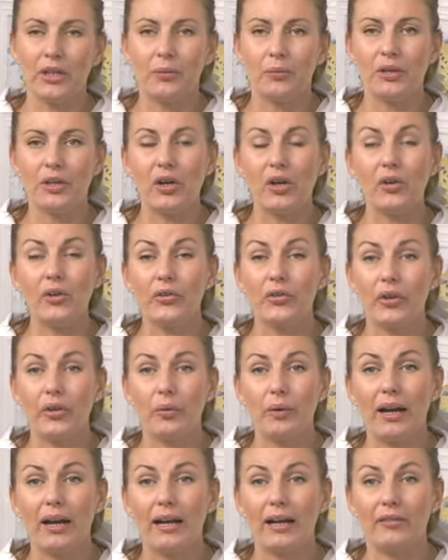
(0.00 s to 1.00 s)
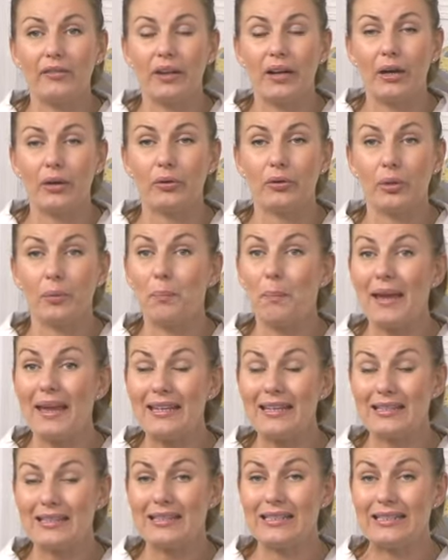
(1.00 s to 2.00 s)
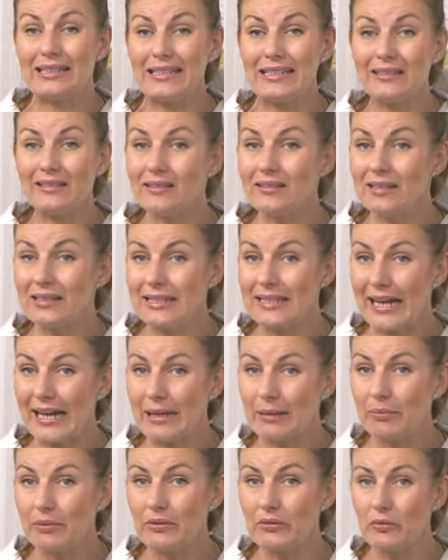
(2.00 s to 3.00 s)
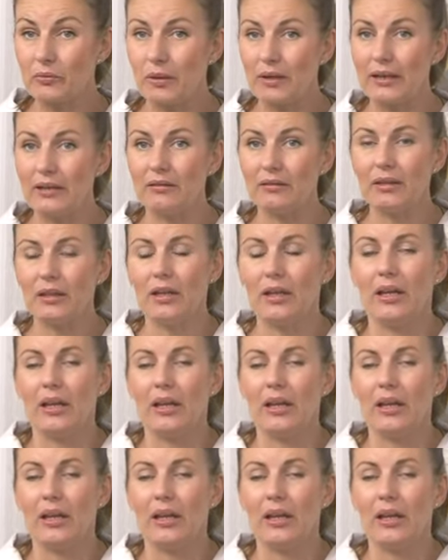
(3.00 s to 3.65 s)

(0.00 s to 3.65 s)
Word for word: We also have our amazing deals tab as well.